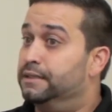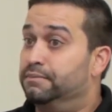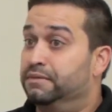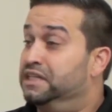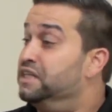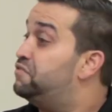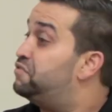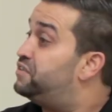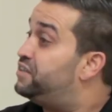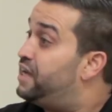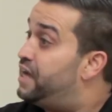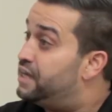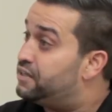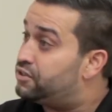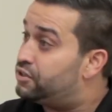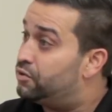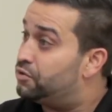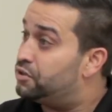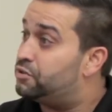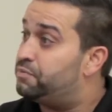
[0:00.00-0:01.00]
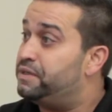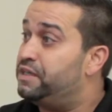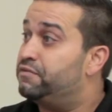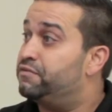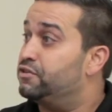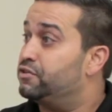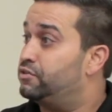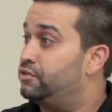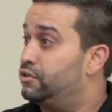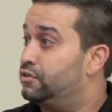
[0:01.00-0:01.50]
lift tests, so to speak,
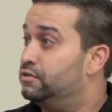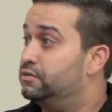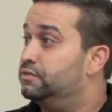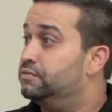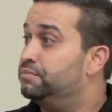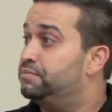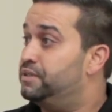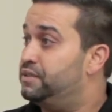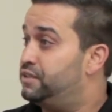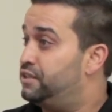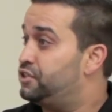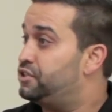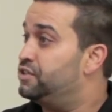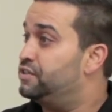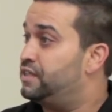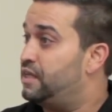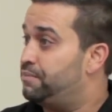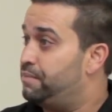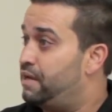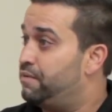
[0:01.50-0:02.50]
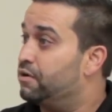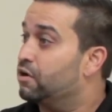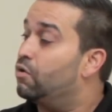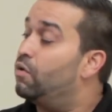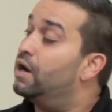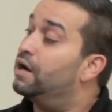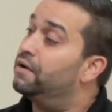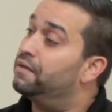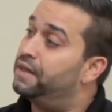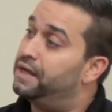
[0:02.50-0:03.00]
for certain positions that may
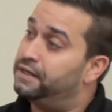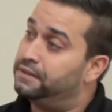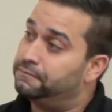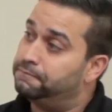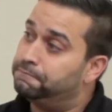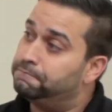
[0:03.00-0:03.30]
require that.